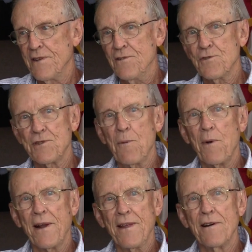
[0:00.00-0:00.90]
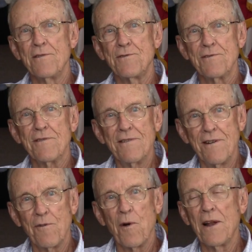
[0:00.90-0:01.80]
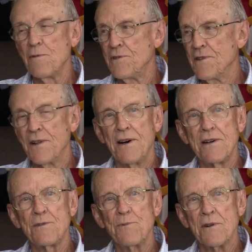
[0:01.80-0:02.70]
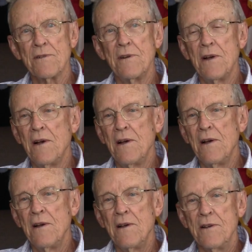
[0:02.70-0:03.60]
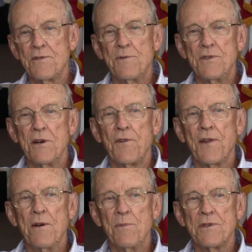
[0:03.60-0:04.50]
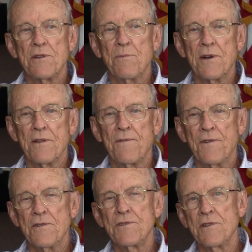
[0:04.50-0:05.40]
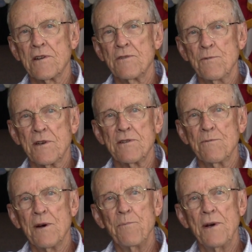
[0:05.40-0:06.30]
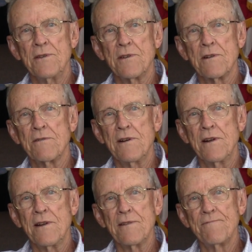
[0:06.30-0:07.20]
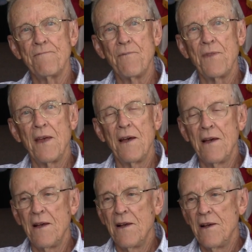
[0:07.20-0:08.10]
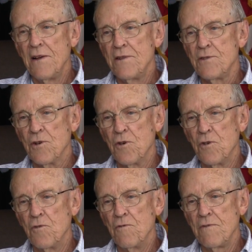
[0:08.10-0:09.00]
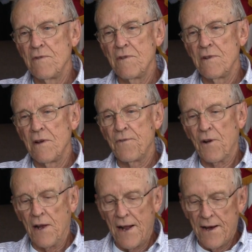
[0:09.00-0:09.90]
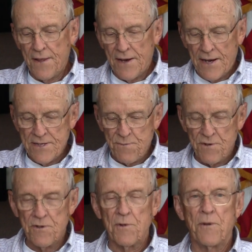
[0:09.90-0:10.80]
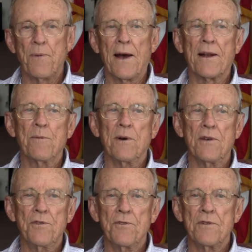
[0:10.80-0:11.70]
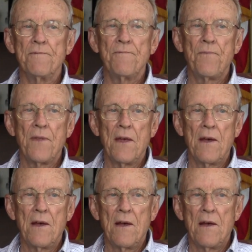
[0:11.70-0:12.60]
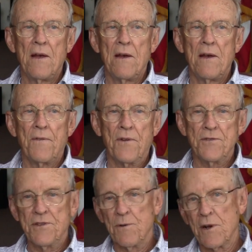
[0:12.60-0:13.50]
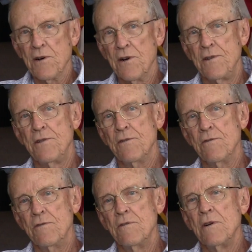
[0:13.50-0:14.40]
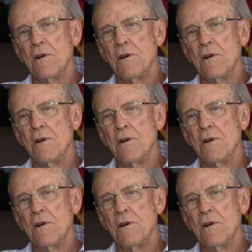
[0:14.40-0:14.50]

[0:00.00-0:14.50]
either somebody else or while I was in the hospital. As a result, I missed about the first six weeks of my basic training. So after I got out of the hospital and went back to my unit, first they were going to